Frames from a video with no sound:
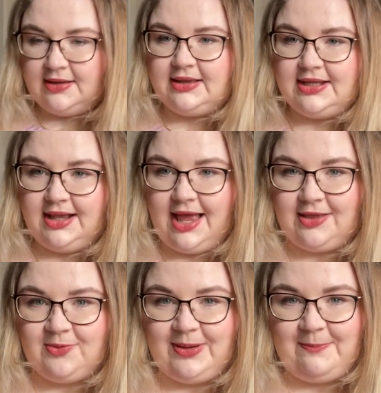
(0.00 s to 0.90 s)
a little
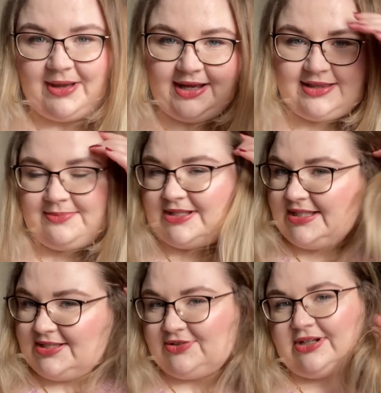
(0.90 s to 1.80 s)
Halloween bag that my
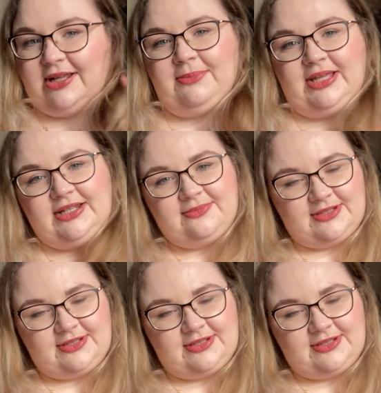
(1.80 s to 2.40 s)
sister and I made.